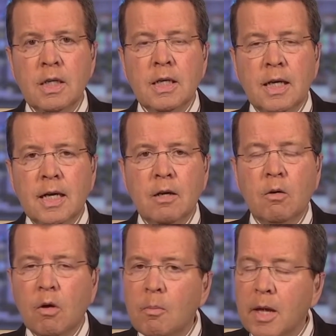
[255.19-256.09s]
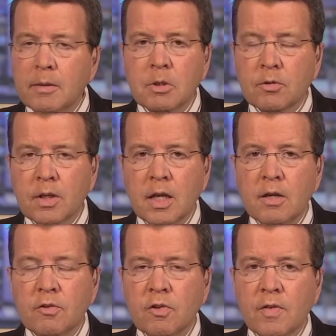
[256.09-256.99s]
All men between the
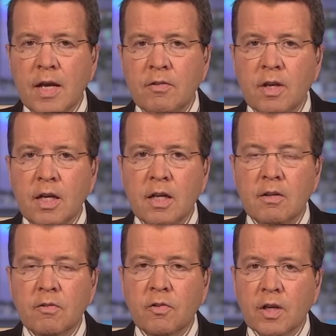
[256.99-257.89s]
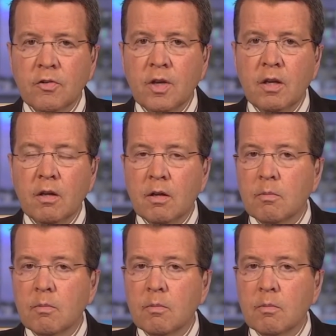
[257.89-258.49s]
ages of 18 and 60,